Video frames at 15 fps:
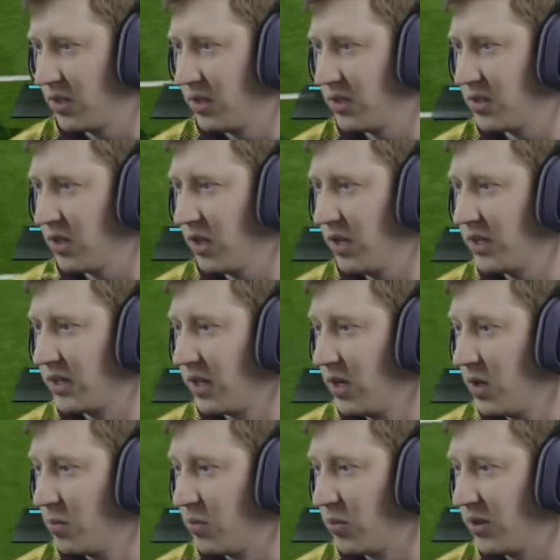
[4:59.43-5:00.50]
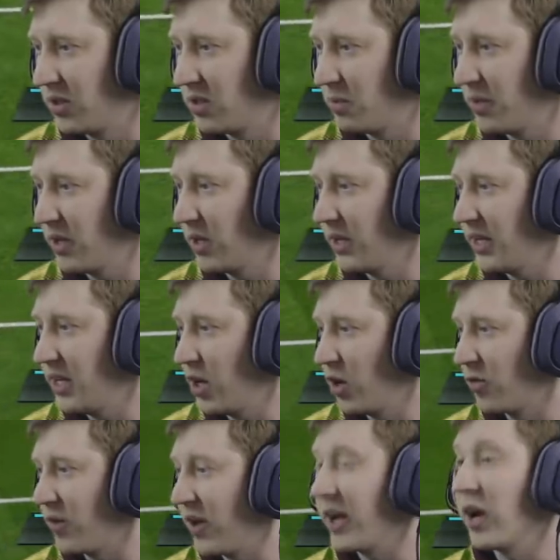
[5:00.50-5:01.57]
his side. well, into the middle, Lee
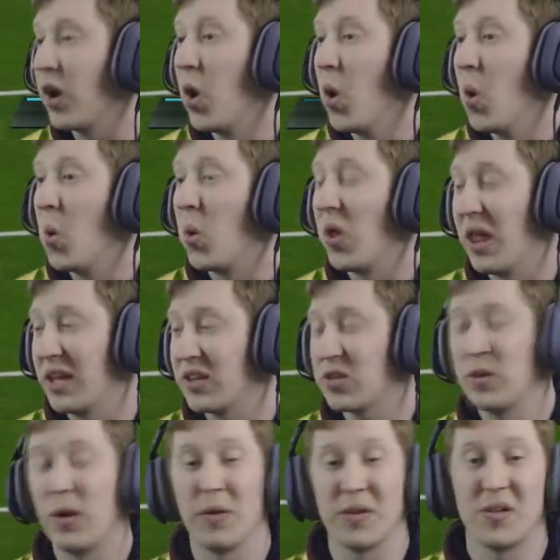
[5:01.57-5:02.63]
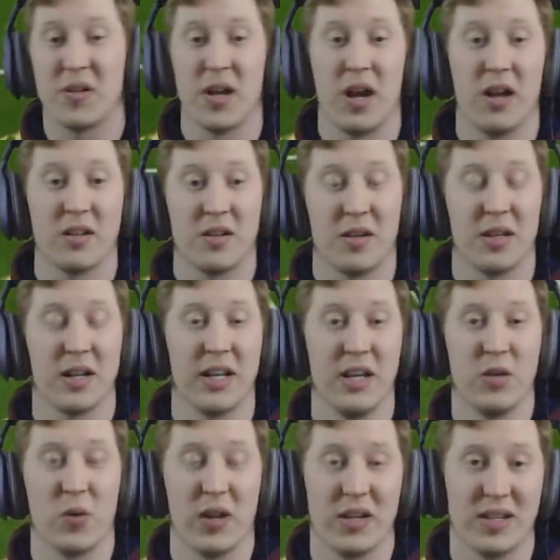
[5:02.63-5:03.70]
Novak. Well, that's not the start to the
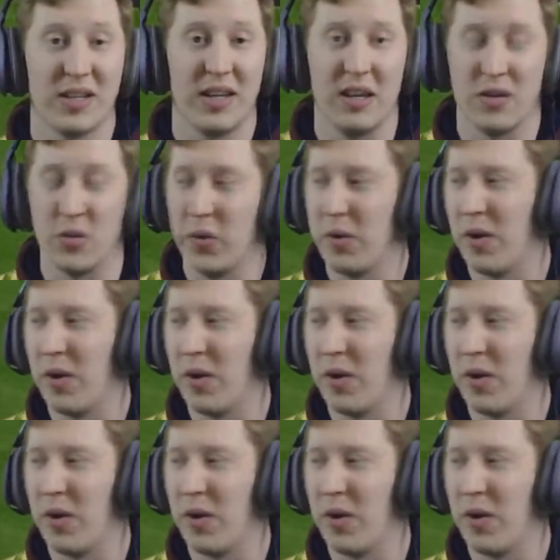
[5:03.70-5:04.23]
League One season